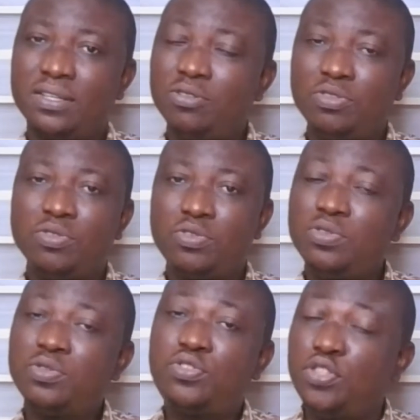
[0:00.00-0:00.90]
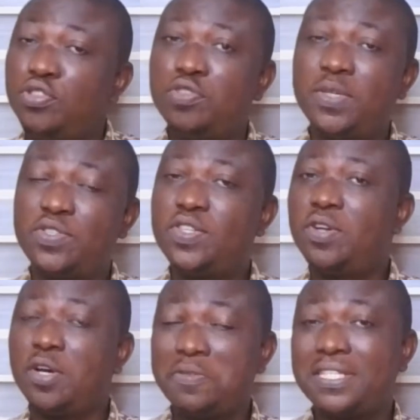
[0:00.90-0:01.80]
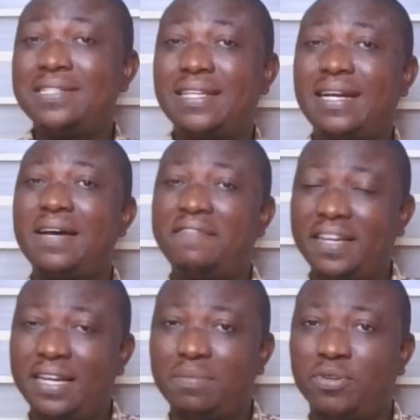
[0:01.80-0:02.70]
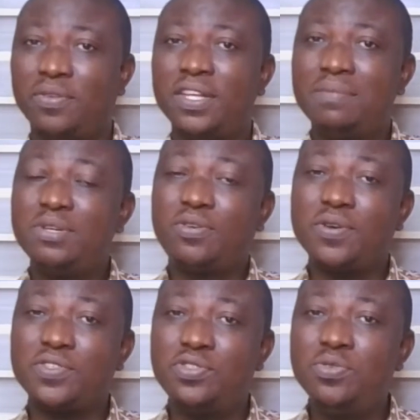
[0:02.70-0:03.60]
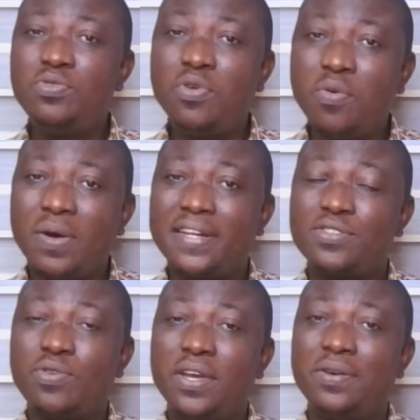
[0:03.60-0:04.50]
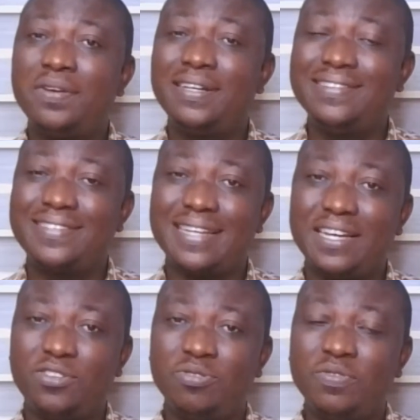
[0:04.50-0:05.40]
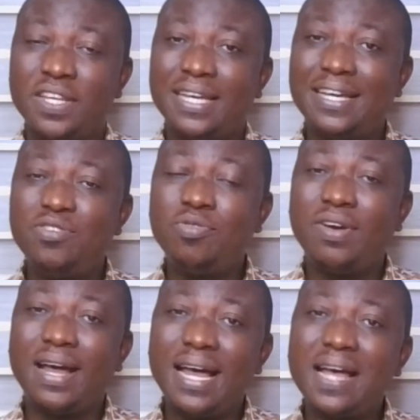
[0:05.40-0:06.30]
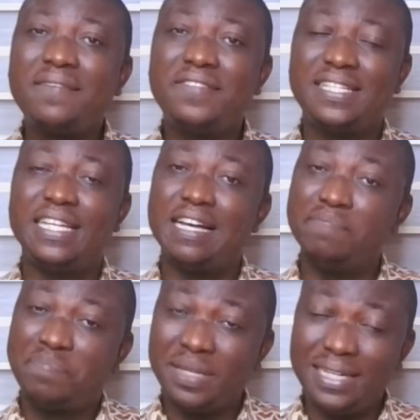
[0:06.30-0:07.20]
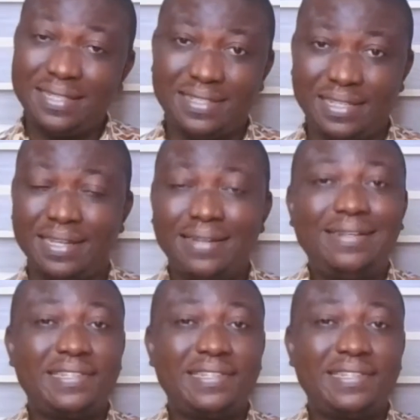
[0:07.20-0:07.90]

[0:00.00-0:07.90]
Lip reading: You choose between options that are available because you know what is going on inside you, and you have the ability,